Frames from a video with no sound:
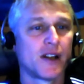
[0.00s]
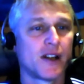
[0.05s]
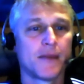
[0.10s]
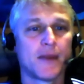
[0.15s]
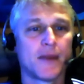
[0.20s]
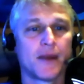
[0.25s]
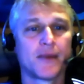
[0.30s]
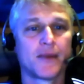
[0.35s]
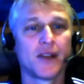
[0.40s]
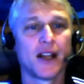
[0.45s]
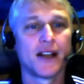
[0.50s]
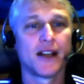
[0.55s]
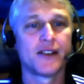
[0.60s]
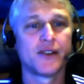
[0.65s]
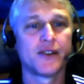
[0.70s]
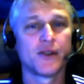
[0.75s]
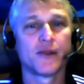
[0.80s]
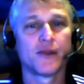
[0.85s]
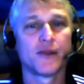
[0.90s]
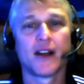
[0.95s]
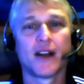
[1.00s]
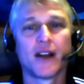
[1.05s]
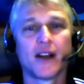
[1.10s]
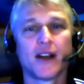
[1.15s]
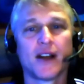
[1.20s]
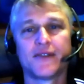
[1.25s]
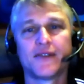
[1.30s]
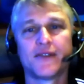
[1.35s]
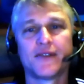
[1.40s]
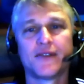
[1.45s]
I'm glad you
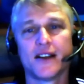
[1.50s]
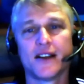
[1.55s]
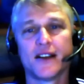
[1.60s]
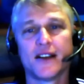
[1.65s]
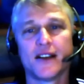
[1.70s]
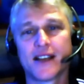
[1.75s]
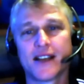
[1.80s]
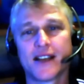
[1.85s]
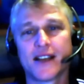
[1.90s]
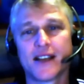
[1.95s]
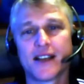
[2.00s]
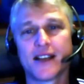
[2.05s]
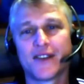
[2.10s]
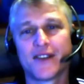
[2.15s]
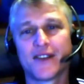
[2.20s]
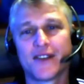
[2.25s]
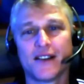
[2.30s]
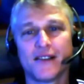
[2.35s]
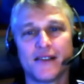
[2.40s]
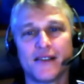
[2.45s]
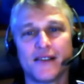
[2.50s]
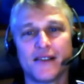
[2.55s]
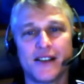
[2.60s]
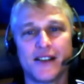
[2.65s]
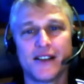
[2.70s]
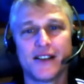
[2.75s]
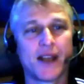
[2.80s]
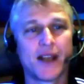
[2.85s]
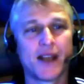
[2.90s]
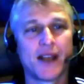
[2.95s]
arrived safe there in
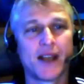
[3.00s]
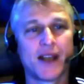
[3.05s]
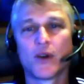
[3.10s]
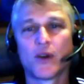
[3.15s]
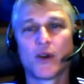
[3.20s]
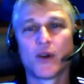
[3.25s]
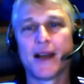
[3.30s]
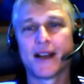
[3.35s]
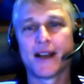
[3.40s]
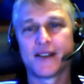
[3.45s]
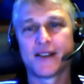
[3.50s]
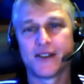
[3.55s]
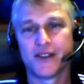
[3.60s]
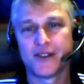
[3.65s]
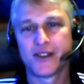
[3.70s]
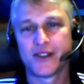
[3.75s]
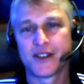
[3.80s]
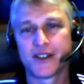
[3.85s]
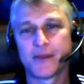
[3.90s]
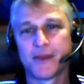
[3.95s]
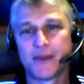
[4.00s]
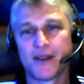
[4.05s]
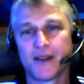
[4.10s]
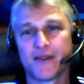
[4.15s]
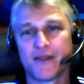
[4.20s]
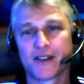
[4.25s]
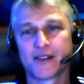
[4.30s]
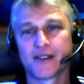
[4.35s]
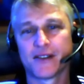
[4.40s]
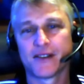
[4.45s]
Japan. We'll come back to you in just a
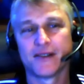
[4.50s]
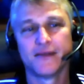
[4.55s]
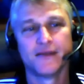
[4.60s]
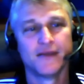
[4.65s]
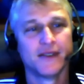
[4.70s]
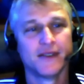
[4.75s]
bit, Victor.